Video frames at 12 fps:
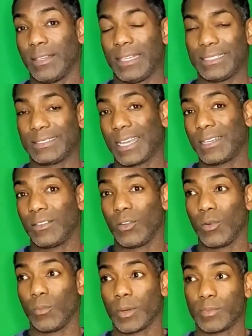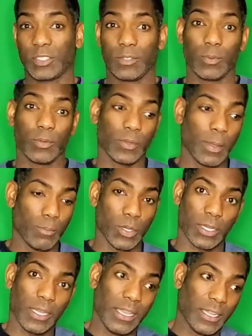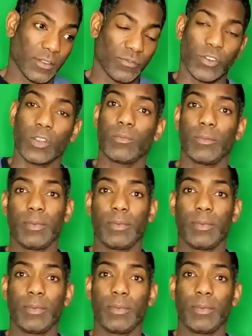And that's kind of the whole purpose of the book. Confirm what